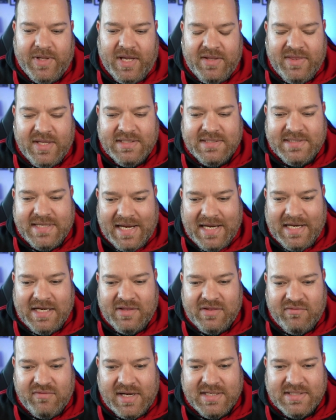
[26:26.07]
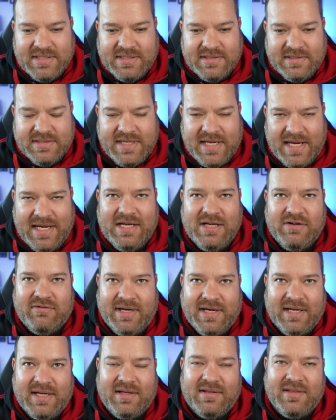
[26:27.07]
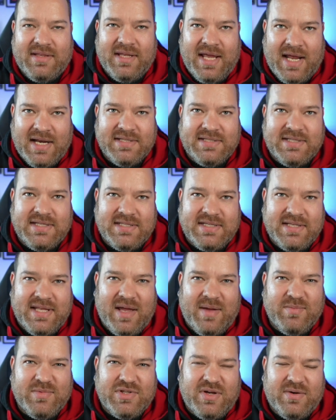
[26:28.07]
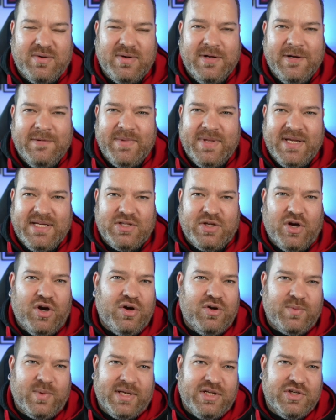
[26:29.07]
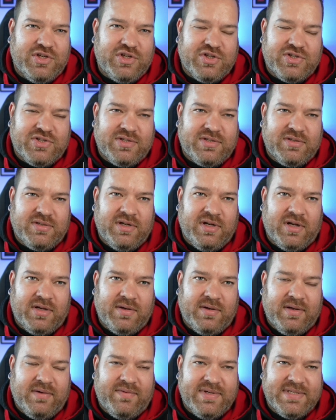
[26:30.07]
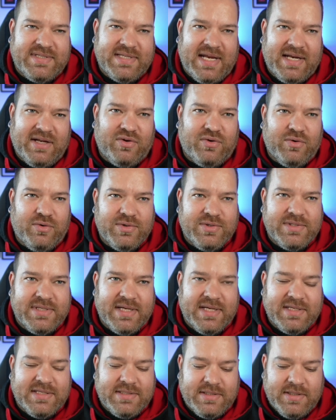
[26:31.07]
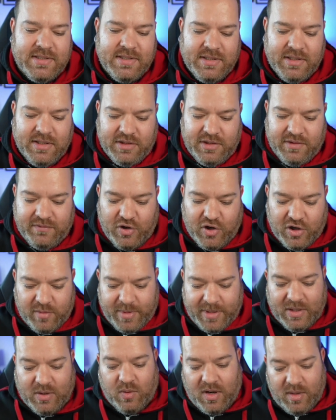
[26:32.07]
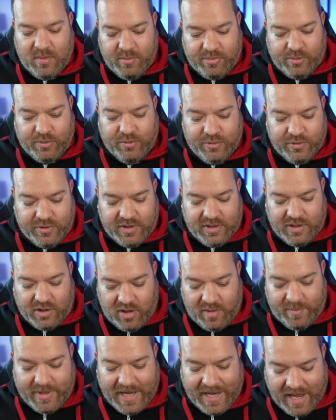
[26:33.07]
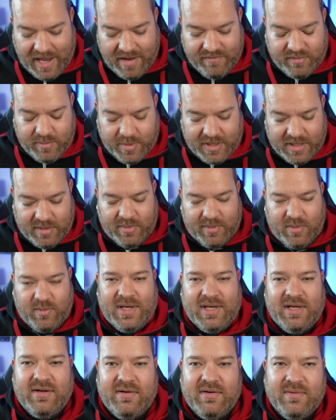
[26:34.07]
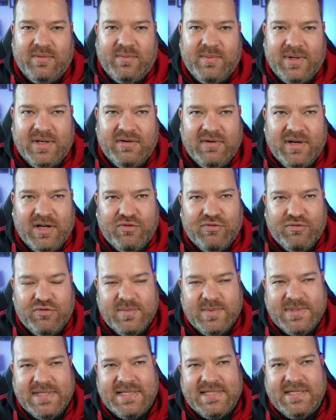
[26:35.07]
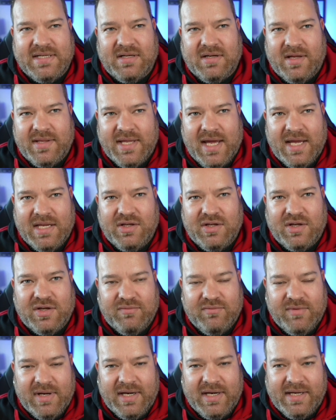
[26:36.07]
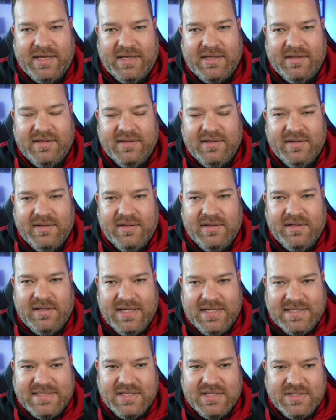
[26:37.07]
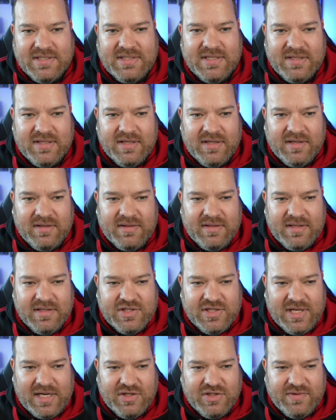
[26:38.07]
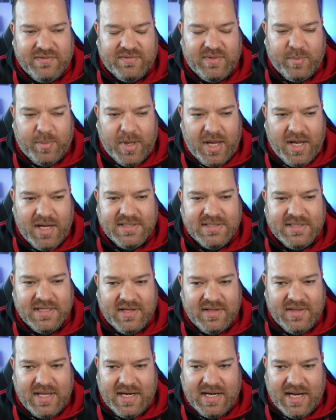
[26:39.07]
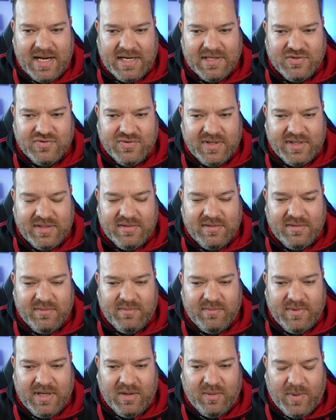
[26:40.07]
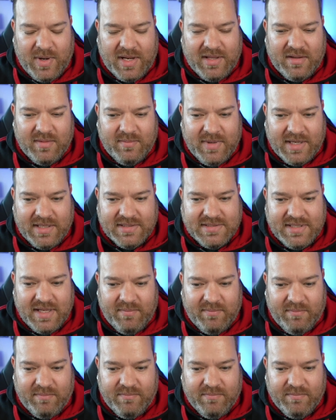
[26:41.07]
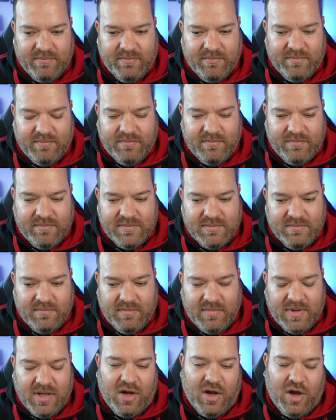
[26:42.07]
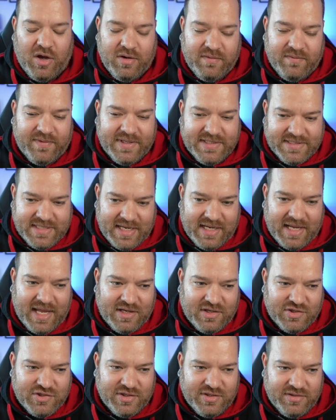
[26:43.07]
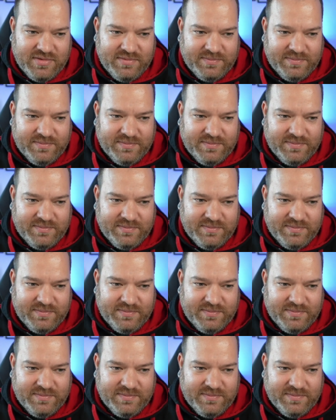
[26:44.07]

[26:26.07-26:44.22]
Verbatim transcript: then tailoring the answer to them. So it's hard when you just, you know, if you're selling courses, you've got to be quite broad and accommodate everybody. But when you're in a group setting like that, you can really listen to the challenge of the person and then answer it in a way that makes them hopefully take action.